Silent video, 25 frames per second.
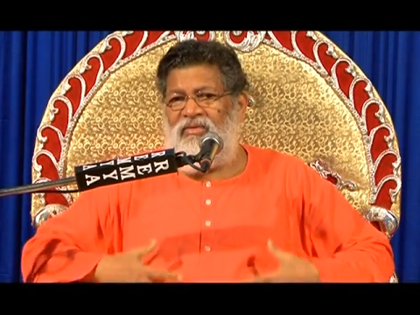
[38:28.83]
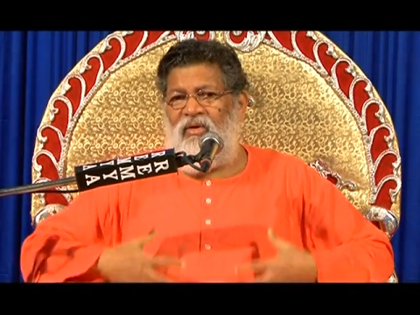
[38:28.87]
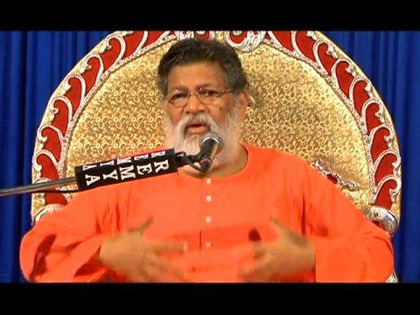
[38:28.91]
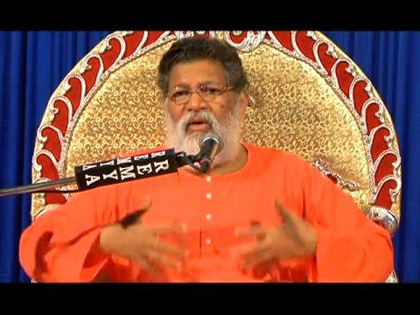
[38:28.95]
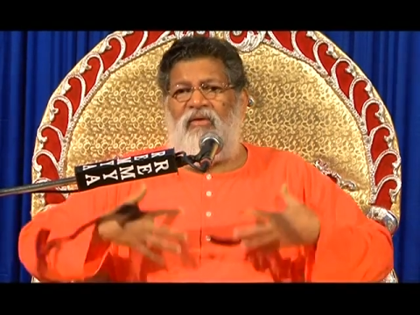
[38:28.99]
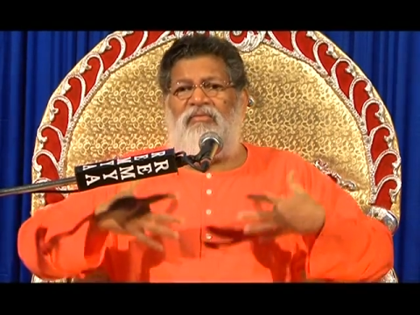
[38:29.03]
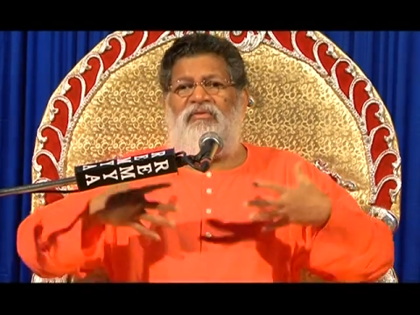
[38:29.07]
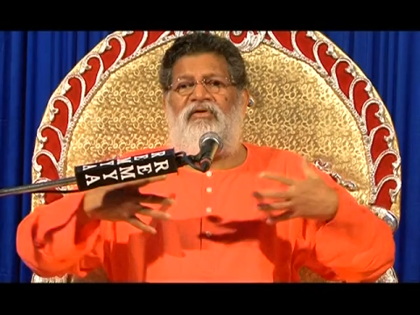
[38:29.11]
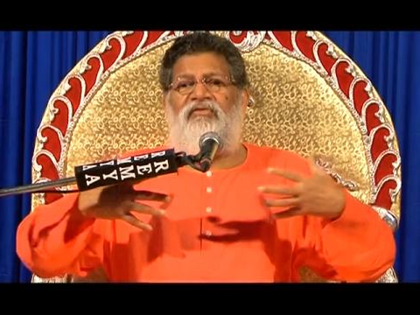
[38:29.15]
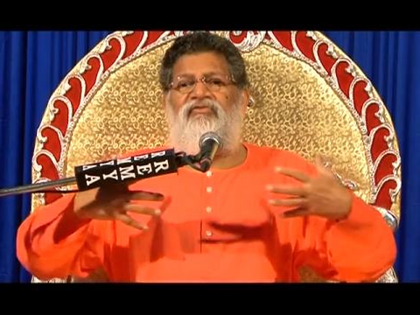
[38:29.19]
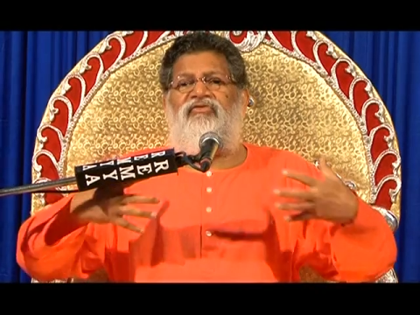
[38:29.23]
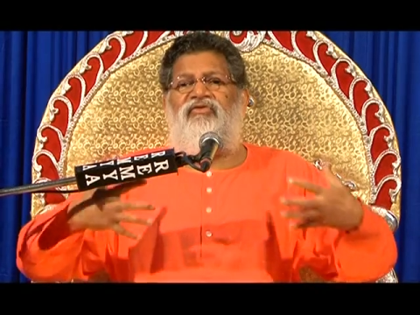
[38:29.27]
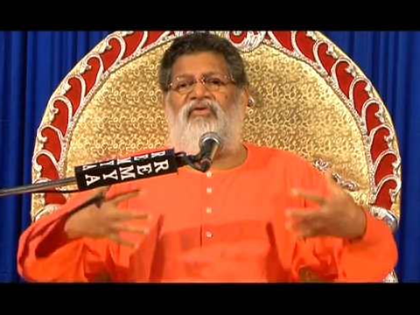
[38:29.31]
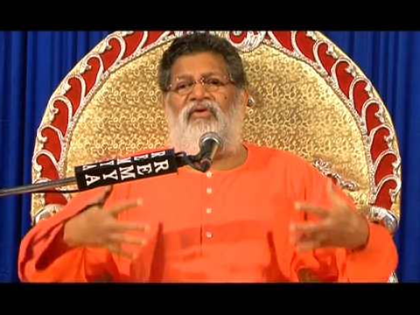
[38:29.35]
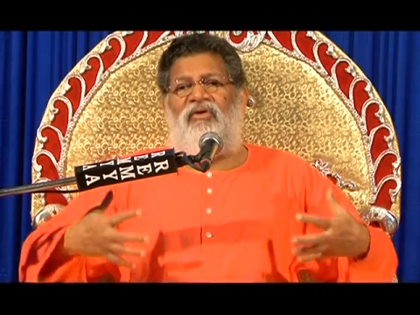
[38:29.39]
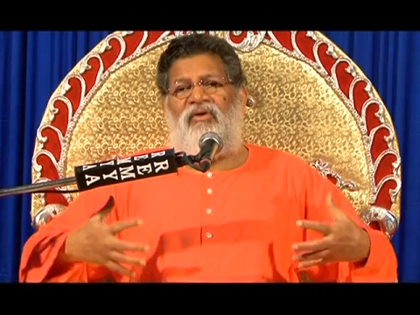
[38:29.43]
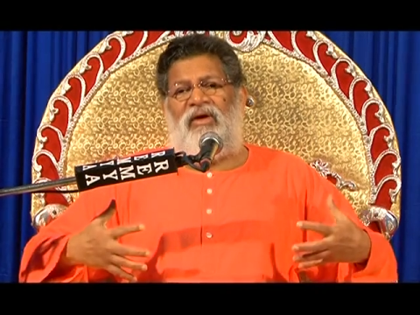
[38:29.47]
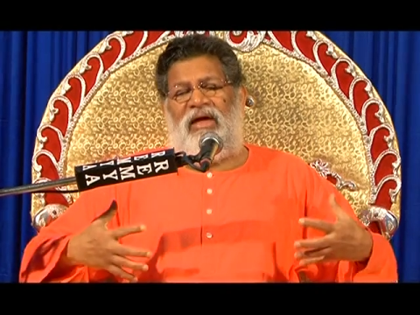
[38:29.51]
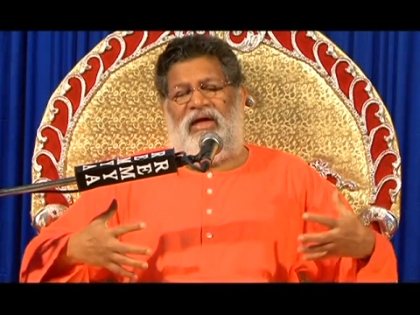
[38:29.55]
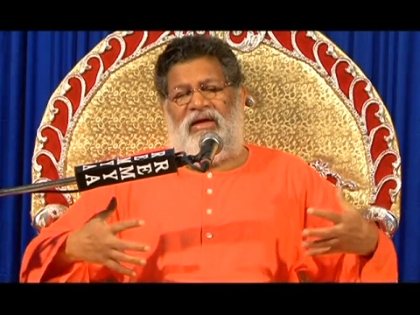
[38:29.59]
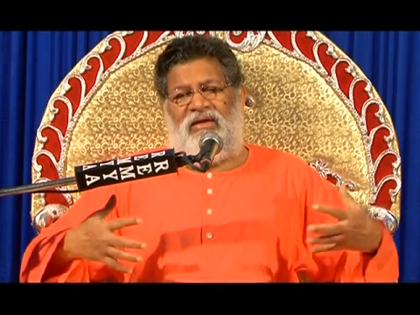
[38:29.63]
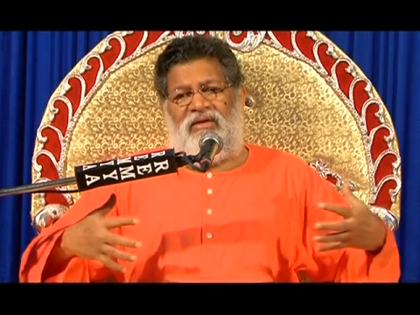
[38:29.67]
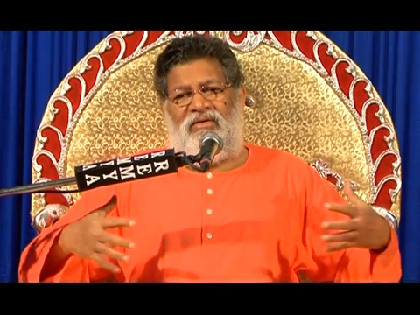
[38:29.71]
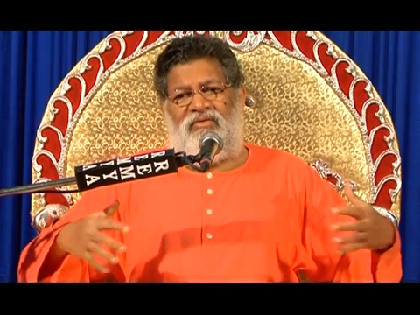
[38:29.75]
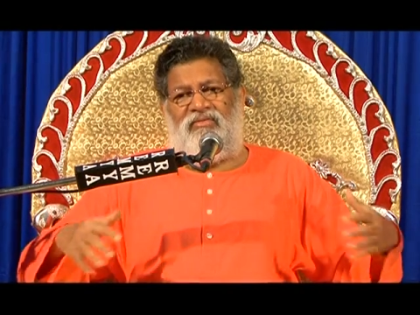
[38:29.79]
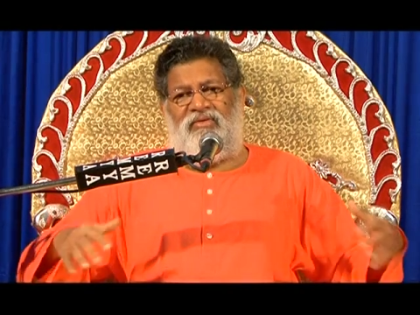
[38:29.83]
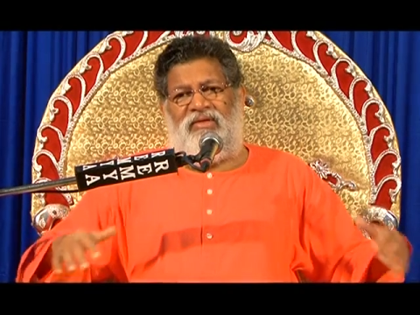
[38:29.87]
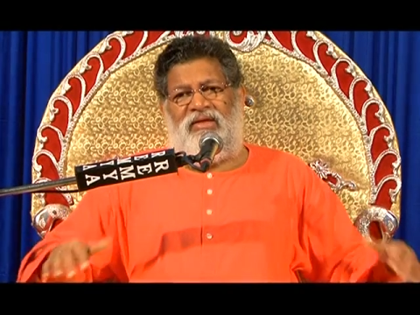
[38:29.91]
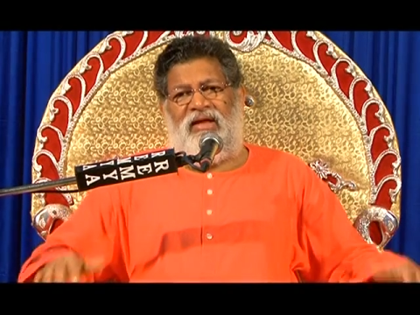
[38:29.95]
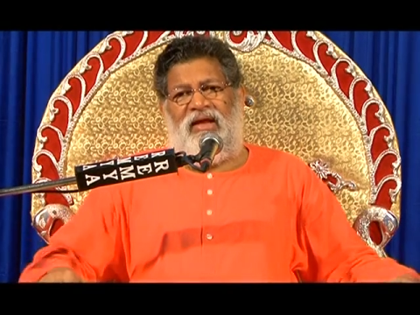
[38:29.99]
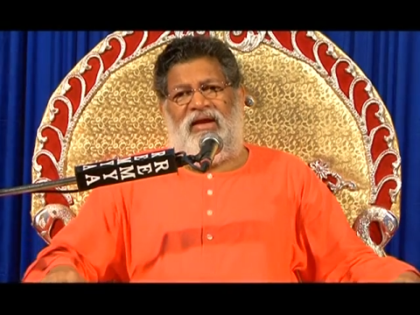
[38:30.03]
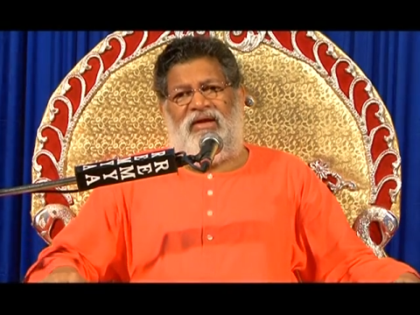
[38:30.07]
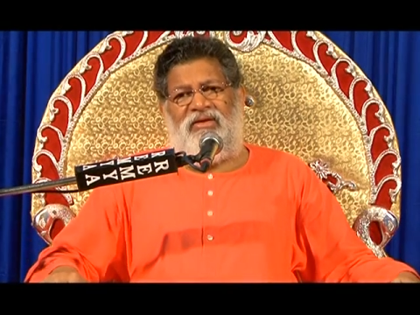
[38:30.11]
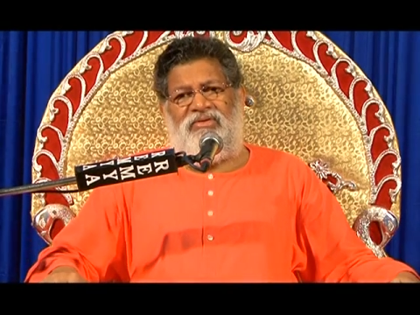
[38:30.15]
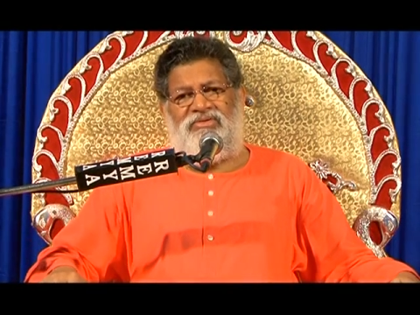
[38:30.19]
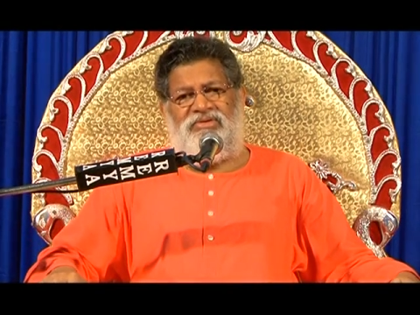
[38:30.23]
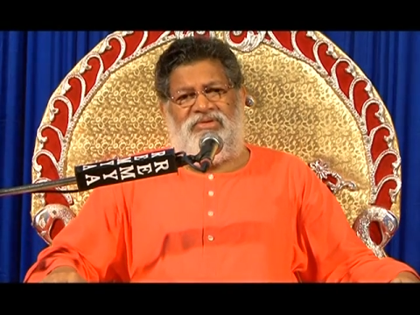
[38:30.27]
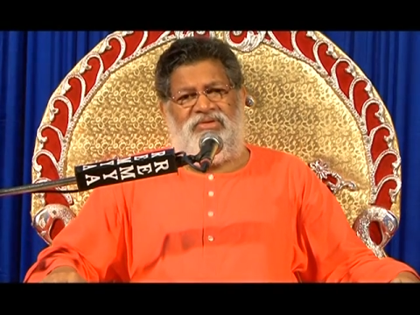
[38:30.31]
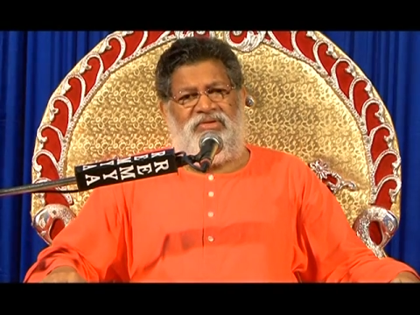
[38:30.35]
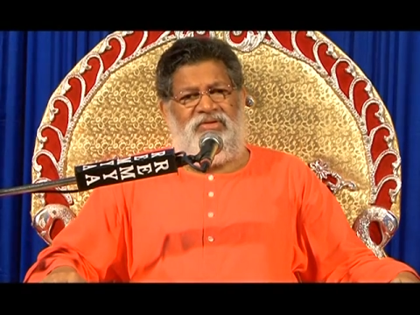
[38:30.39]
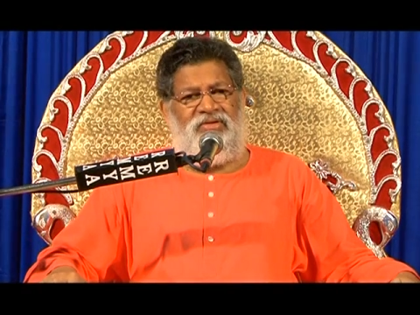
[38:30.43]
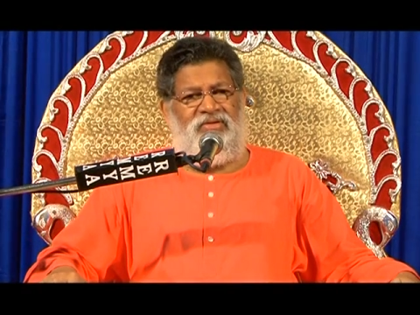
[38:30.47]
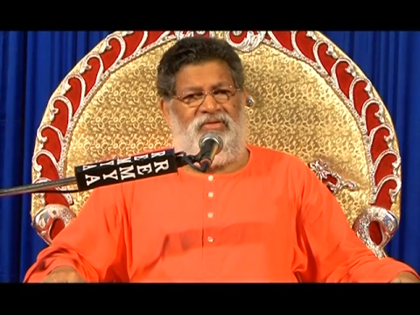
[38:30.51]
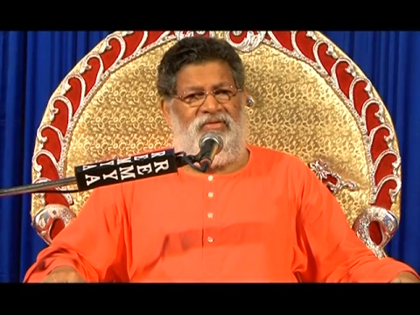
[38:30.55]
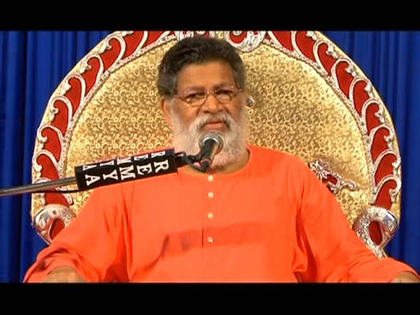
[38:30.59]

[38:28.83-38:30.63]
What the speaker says: overflowing with energy,